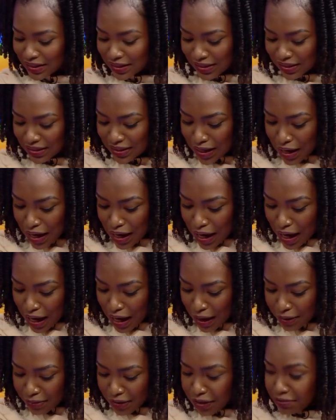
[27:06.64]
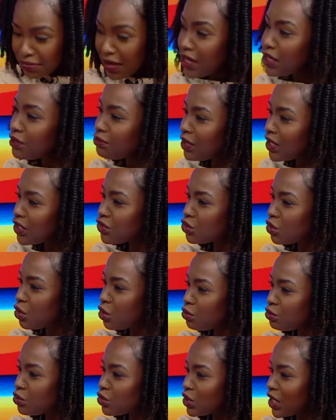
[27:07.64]
lady. In many ways, you're
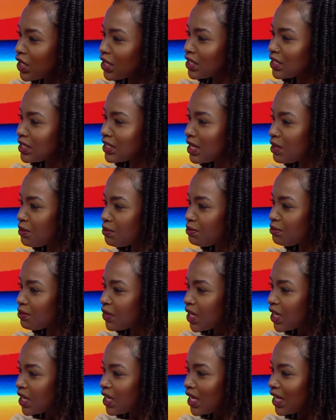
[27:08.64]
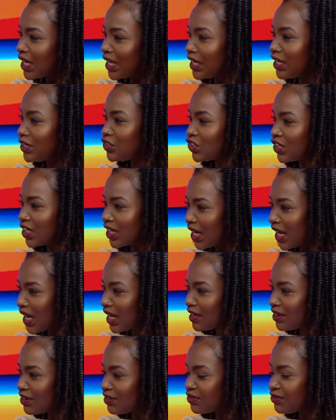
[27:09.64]
almost at the same age in
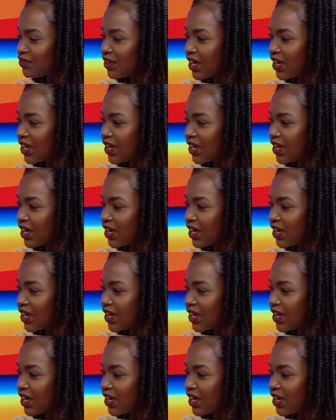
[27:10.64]
life,